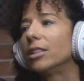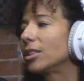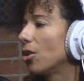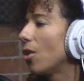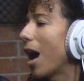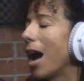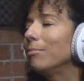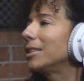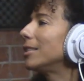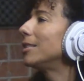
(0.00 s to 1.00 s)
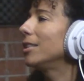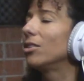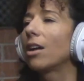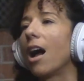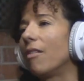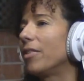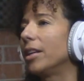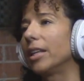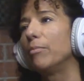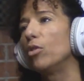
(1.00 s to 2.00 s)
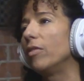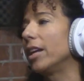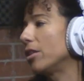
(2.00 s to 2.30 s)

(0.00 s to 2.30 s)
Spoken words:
So I'm still confidently moving